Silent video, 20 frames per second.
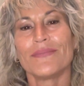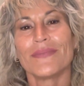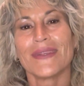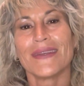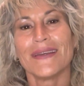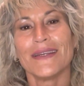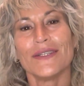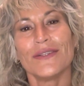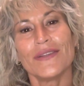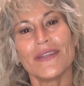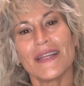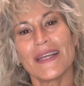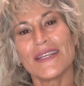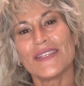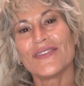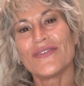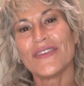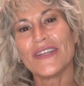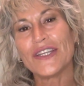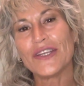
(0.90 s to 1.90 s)
In today's
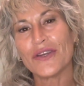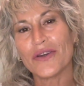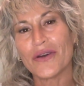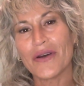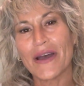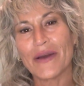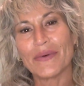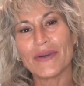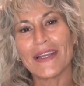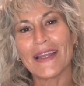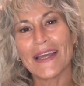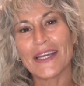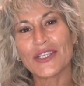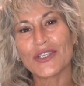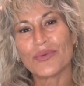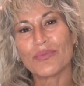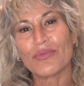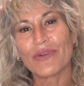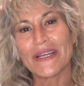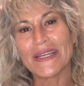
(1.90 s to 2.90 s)
video, I would like to
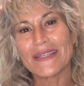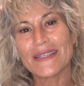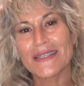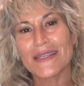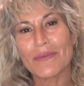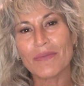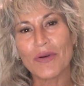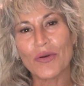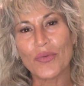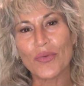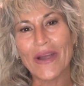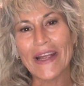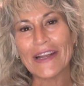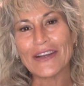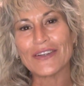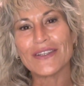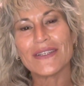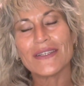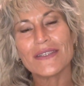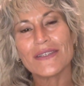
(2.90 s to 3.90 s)
bring some
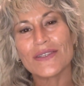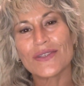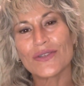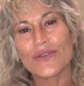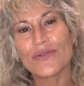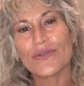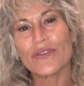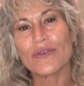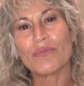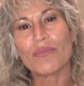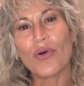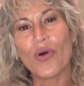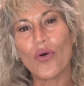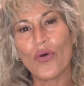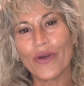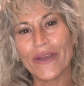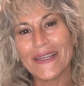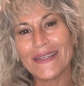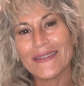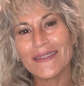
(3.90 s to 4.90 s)
awareness to the
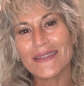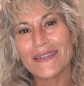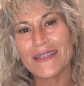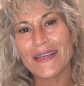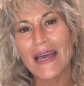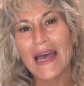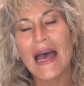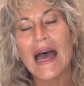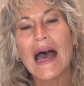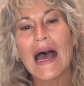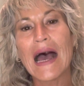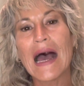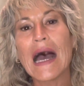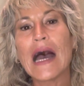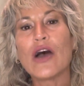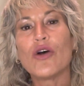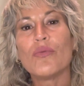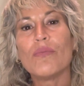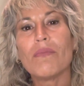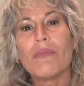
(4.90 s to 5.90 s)
point
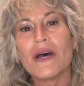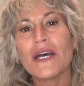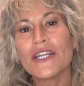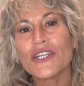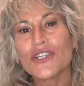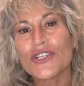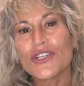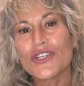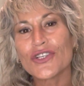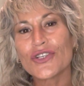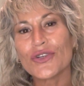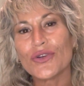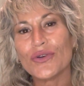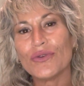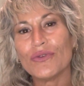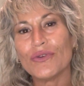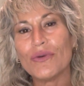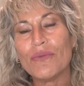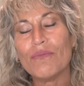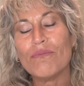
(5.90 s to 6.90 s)
how much
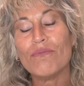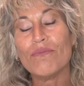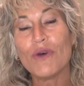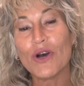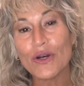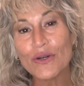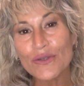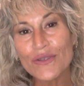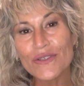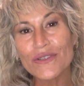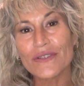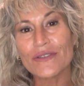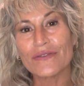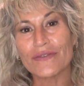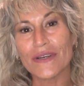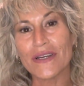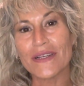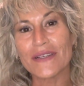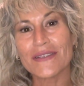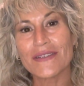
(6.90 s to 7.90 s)
most of
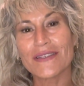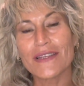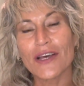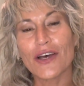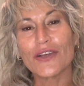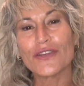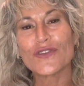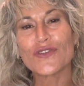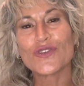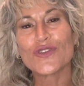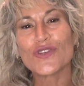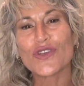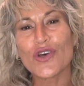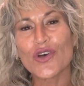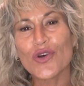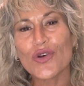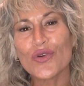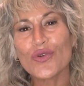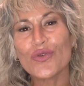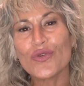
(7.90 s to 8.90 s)
us are
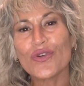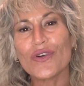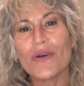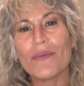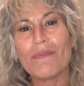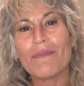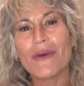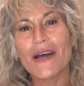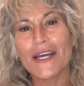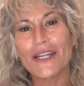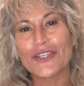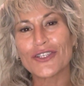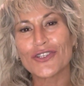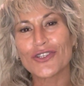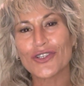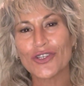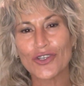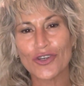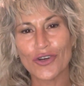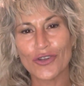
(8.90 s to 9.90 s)
so much
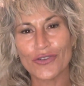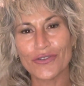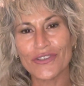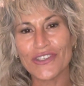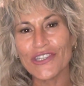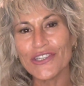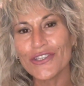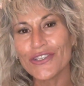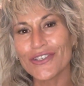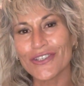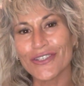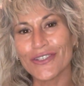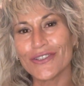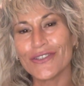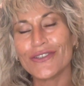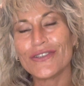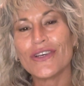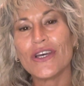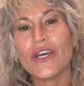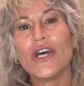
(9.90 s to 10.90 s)
conditioned
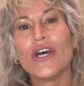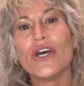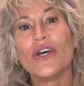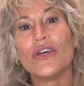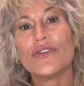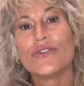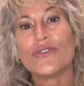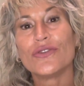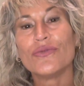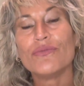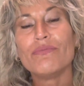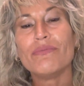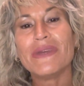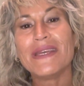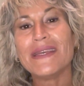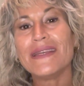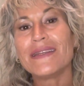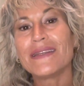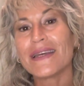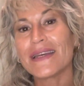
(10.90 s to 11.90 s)
to
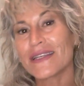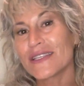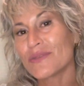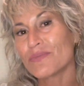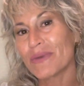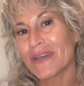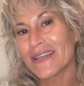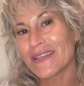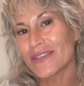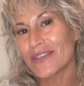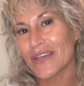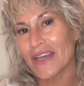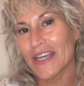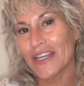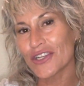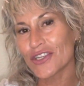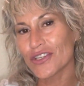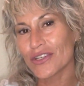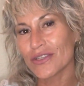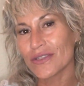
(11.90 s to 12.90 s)
meet
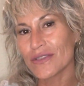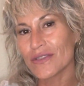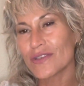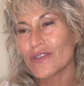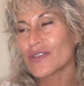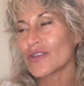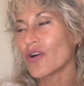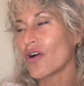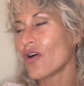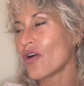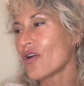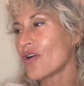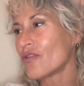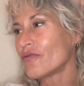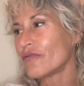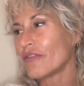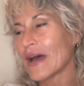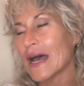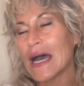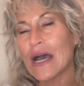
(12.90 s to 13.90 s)
expectations of
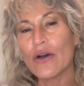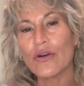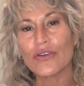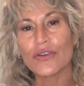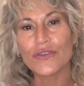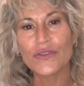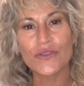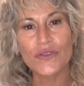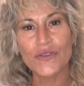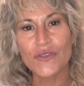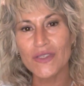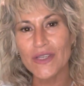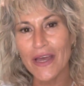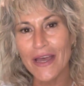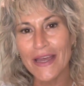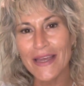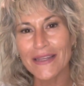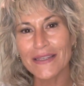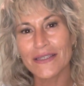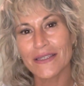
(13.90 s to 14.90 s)
our
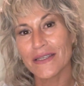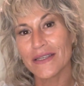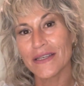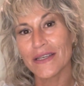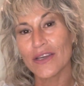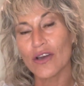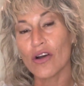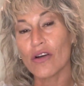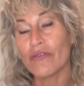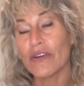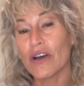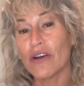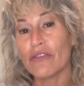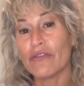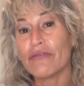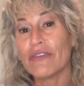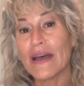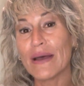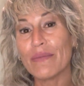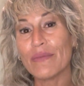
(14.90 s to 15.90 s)
society, of our
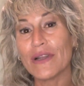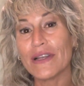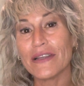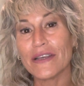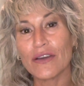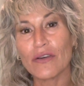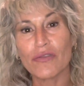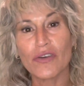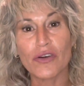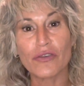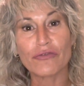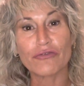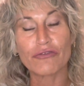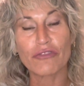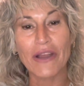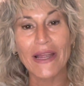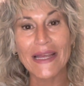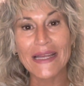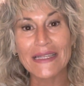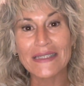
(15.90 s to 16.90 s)
family, of our
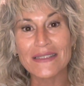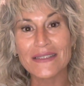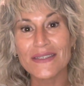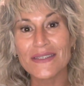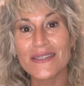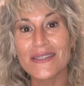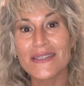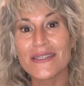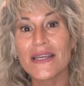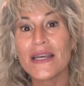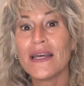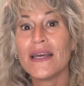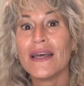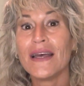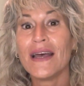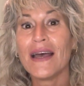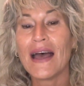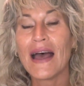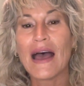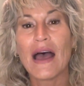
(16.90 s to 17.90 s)
friends,
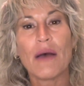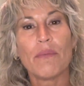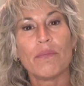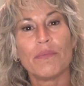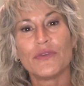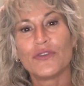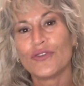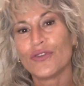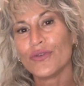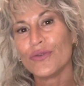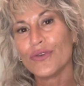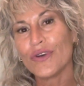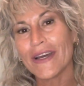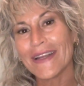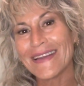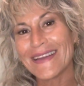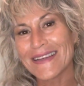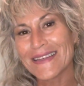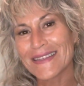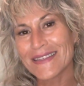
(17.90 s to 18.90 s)
to an
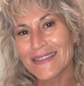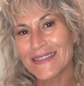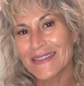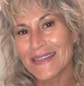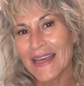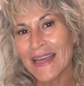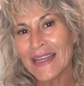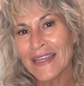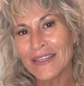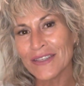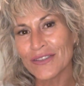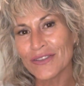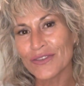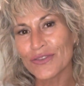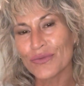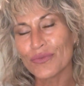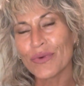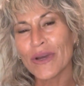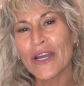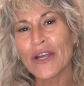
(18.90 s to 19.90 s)
extent
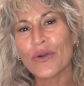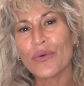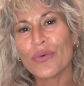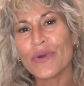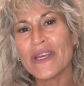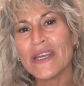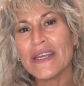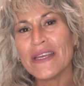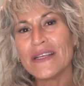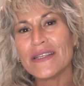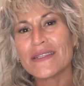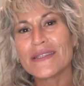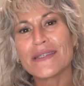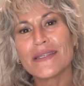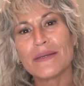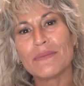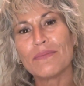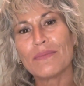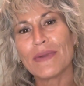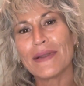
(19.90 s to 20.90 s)
where we
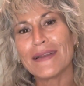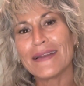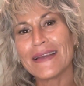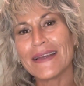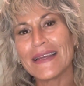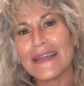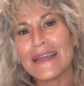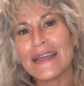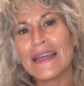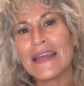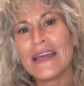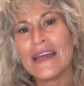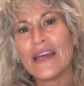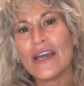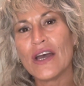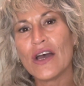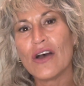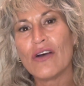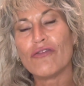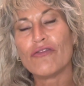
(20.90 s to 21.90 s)
simply
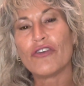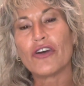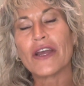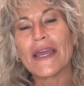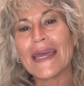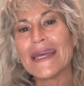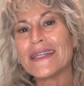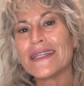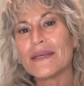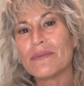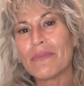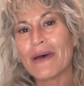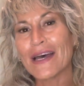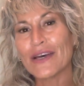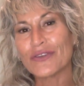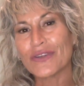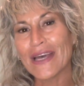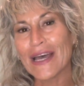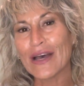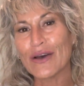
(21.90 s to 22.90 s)
forget
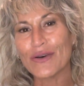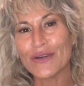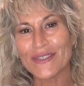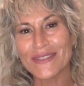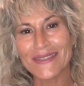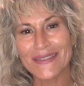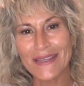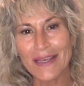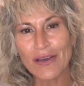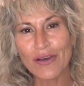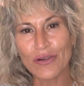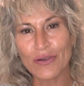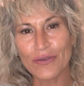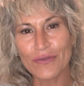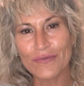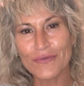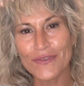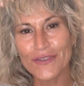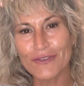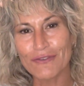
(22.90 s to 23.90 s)
about
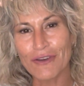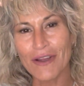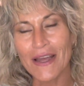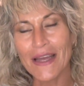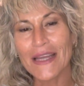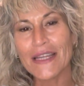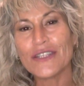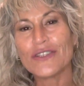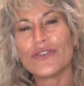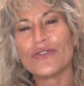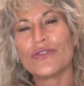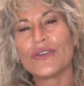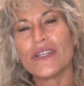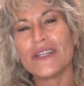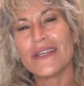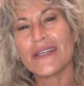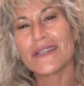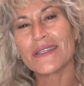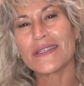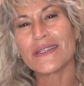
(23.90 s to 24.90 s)
ourselves, right? To an
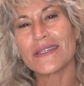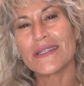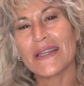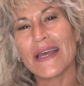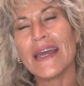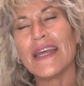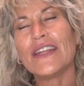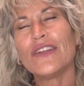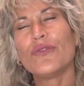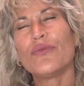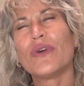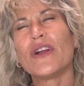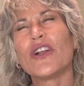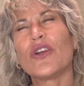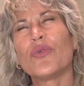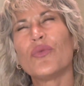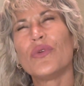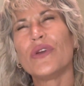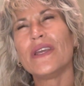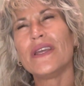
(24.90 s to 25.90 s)
extent where
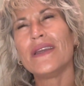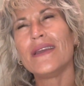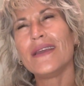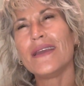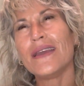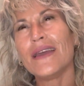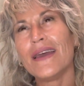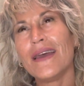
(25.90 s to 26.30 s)
we